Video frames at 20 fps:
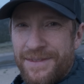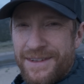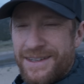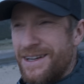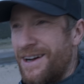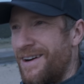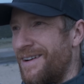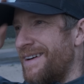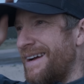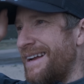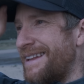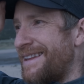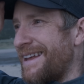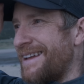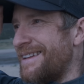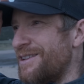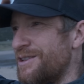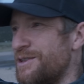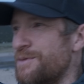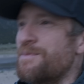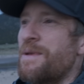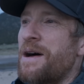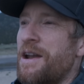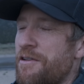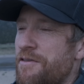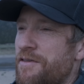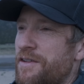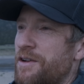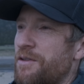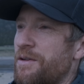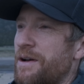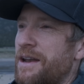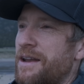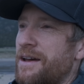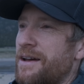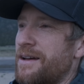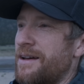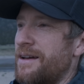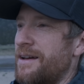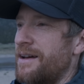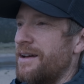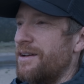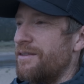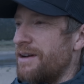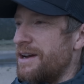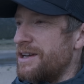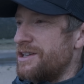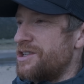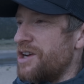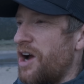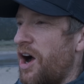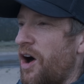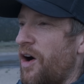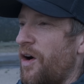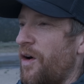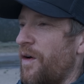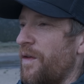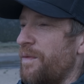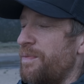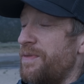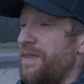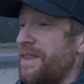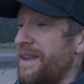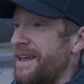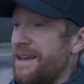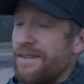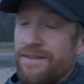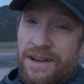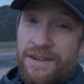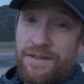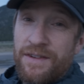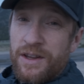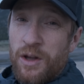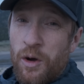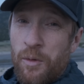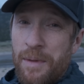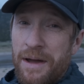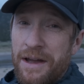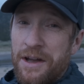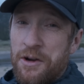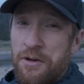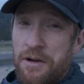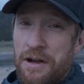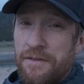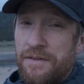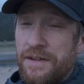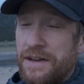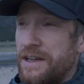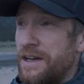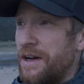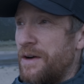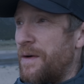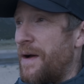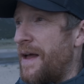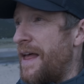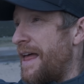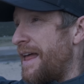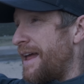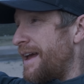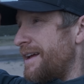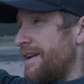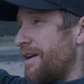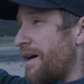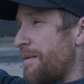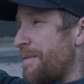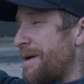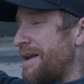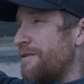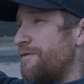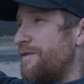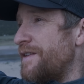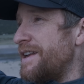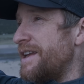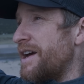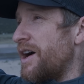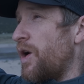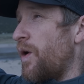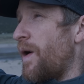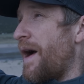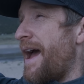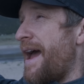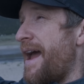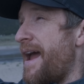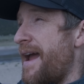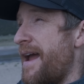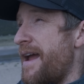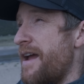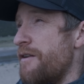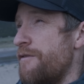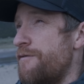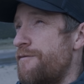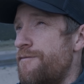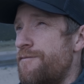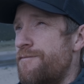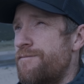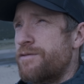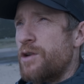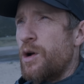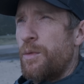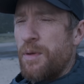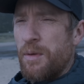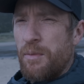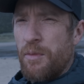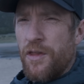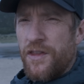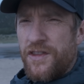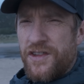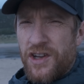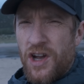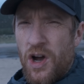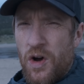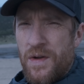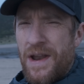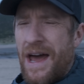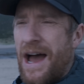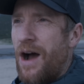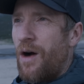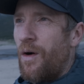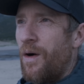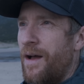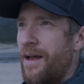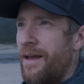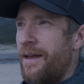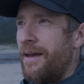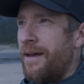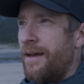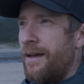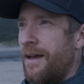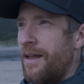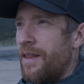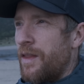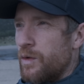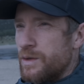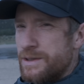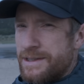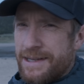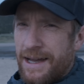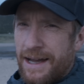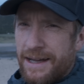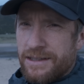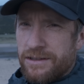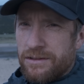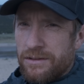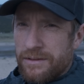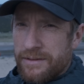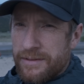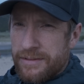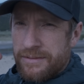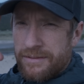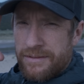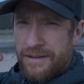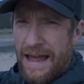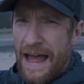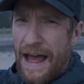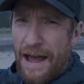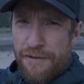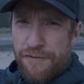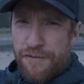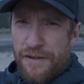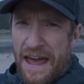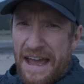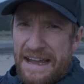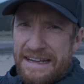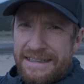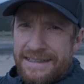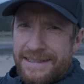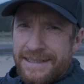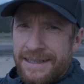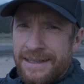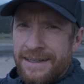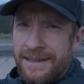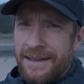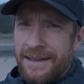you know, it doesn't matter if I don't get a great shot or even if I don't make a great video. You know, I made a video a couple of months ago now that was titled F8